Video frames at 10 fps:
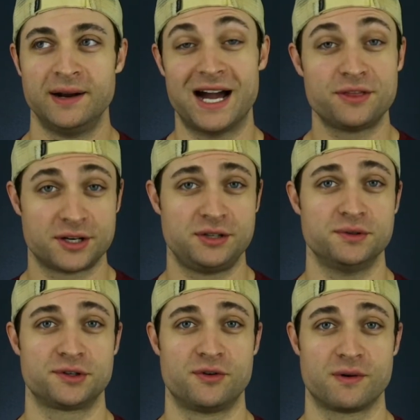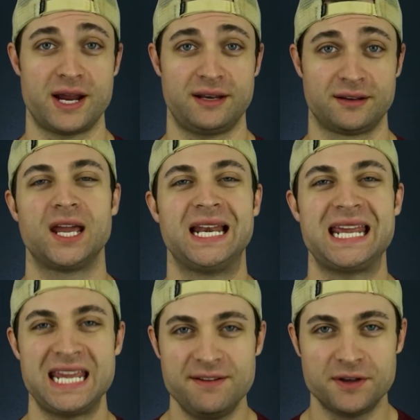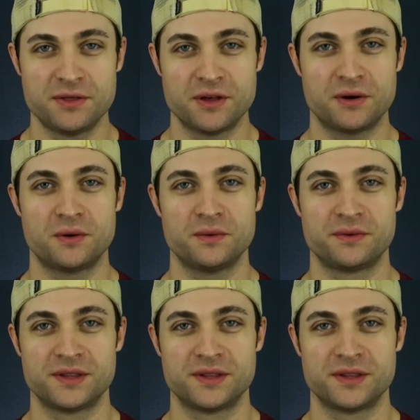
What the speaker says: I thought she was great. And even though